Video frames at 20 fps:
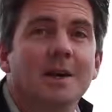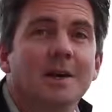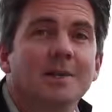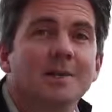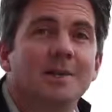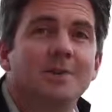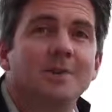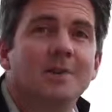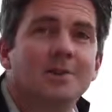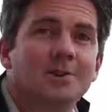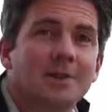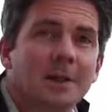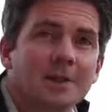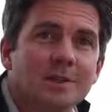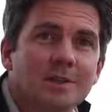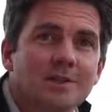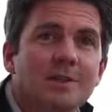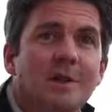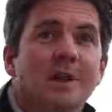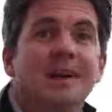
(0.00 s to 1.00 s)
It's going to be
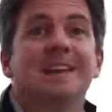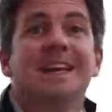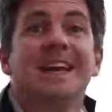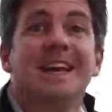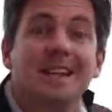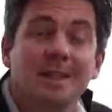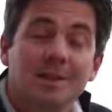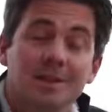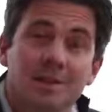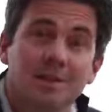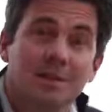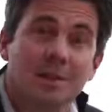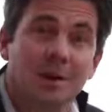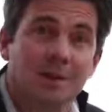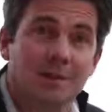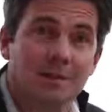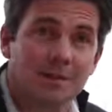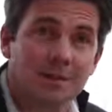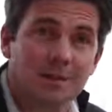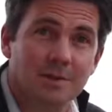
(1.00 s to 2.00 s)
transferred into
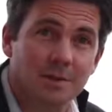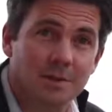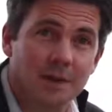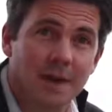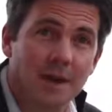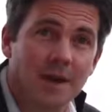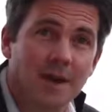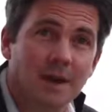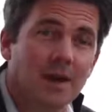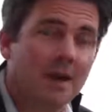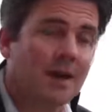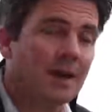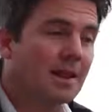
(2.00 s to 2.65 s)
dollars, okay?